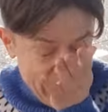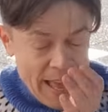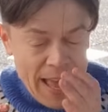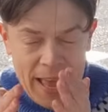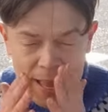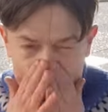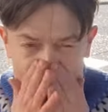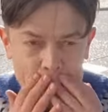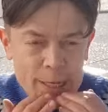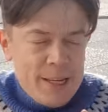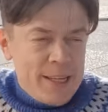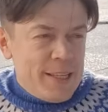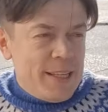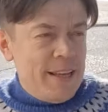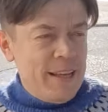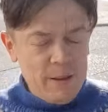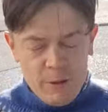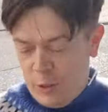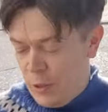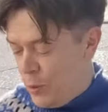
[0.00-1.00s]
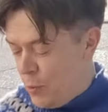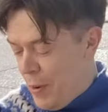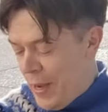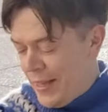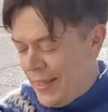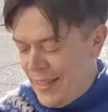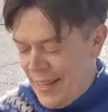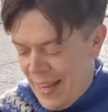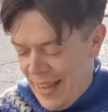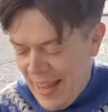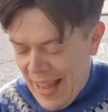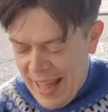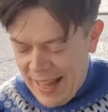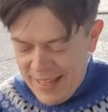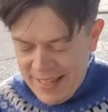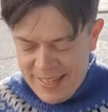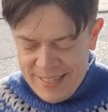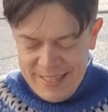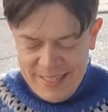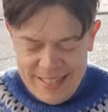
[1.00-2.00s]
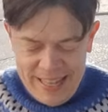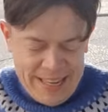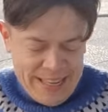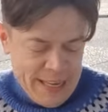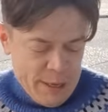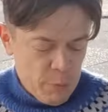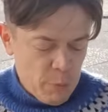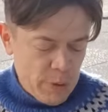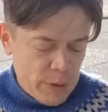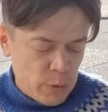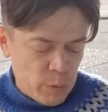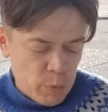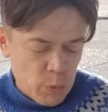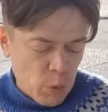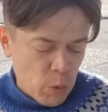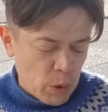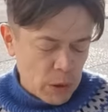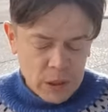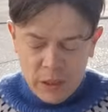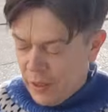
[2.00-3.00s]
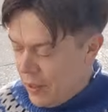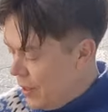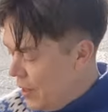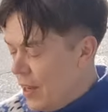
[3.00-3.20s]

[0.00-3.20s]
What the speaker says: Yeah, sweaty and sticky with wool.